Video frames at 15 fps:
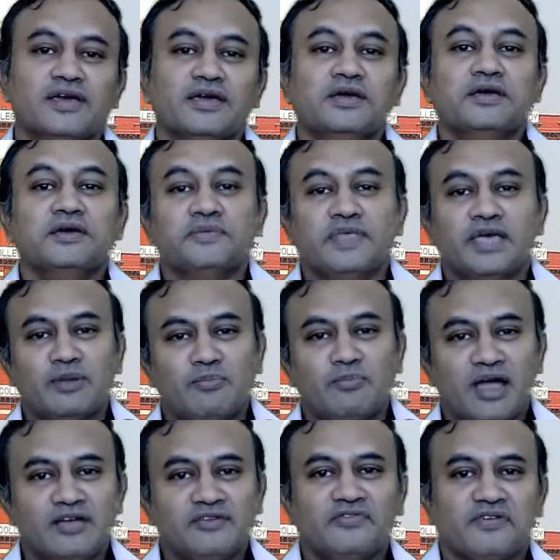Then
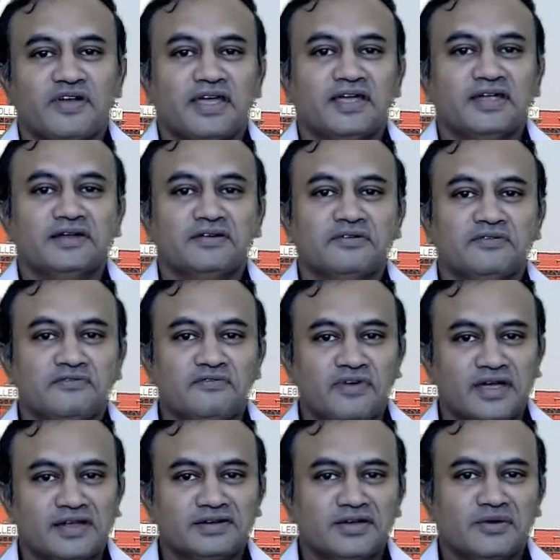my friend
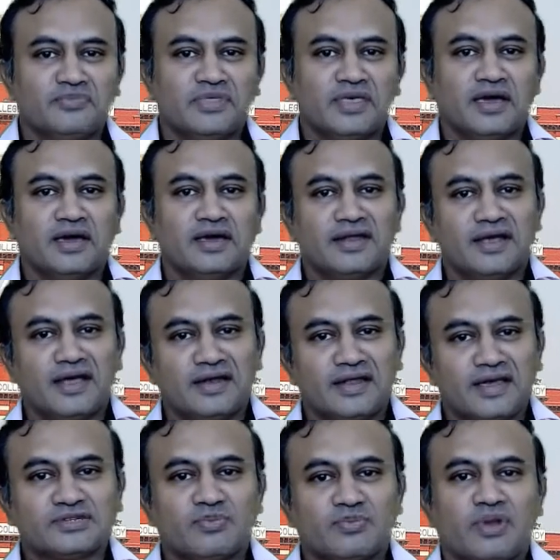went up there and
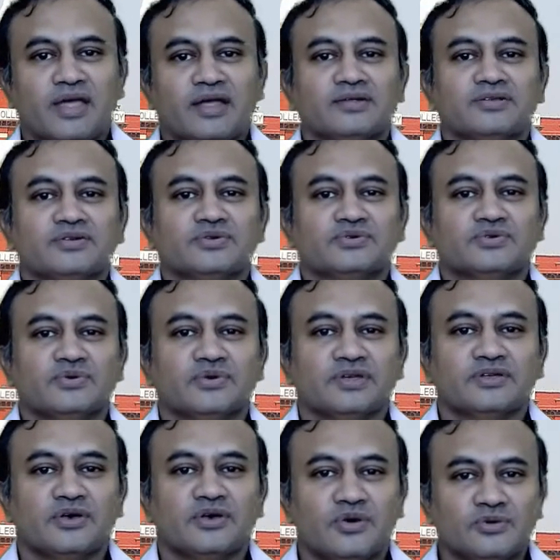explained the story,
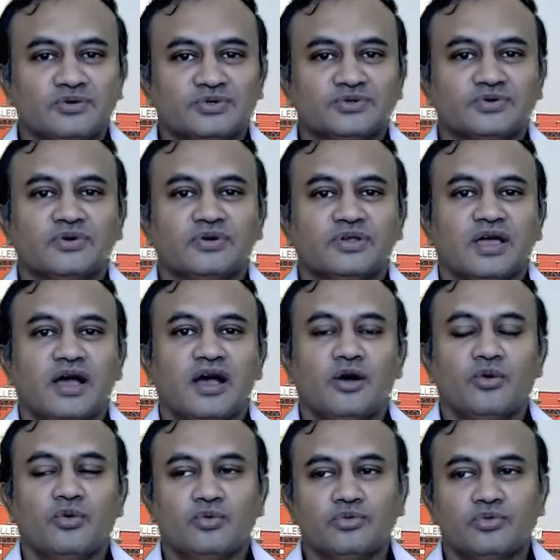the whole story,
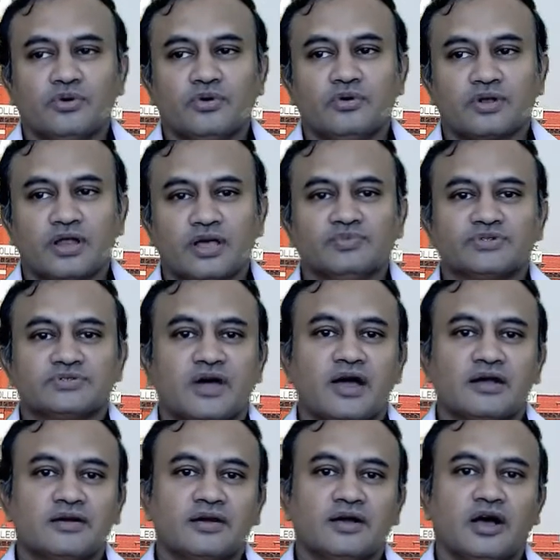how the whole club
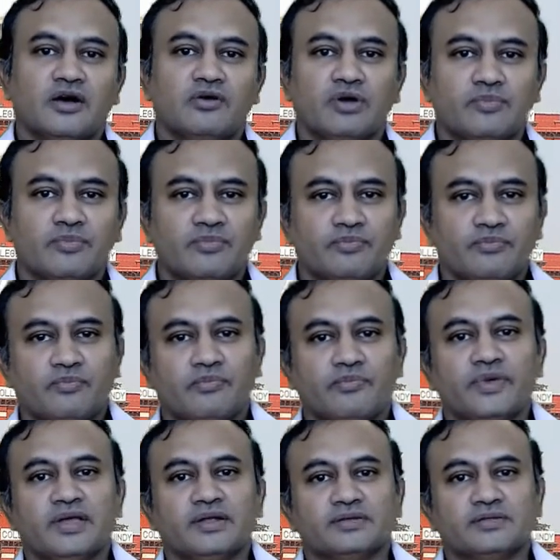started, how I
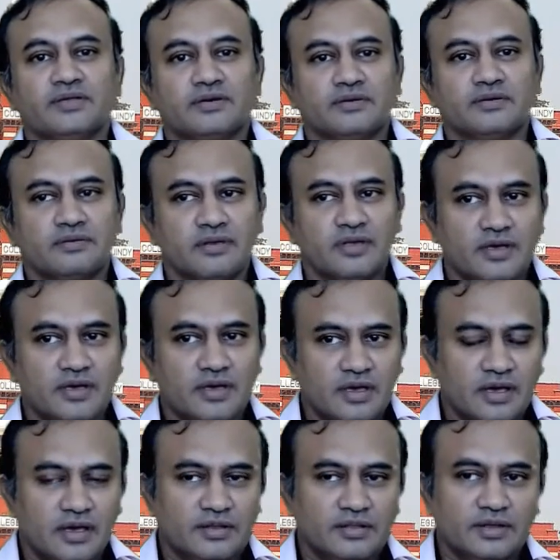met
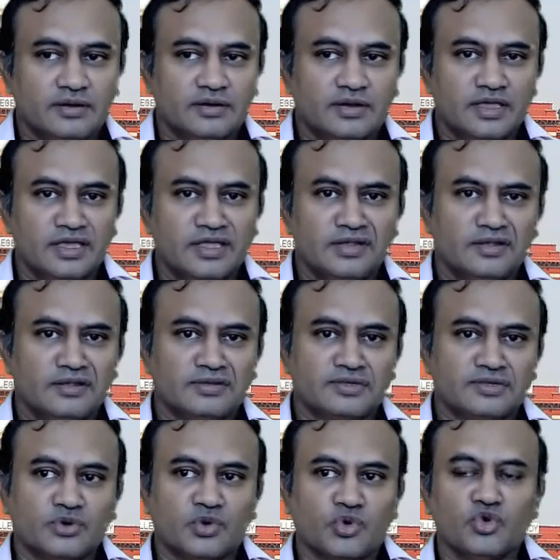the dean's
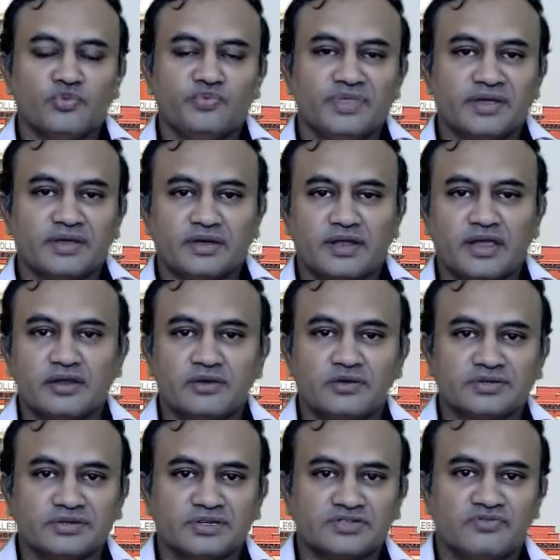group, the creative
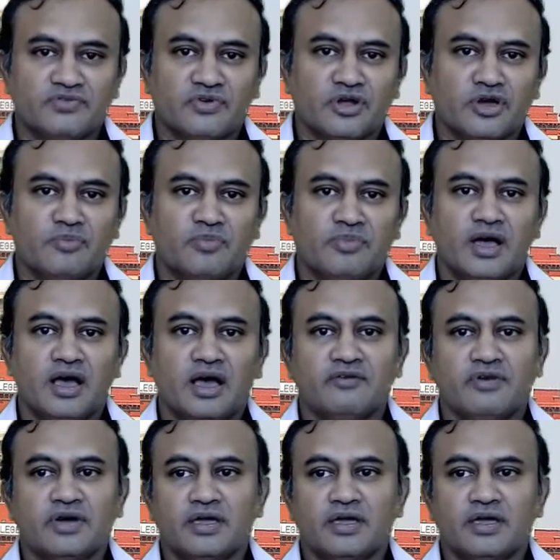business forum, how I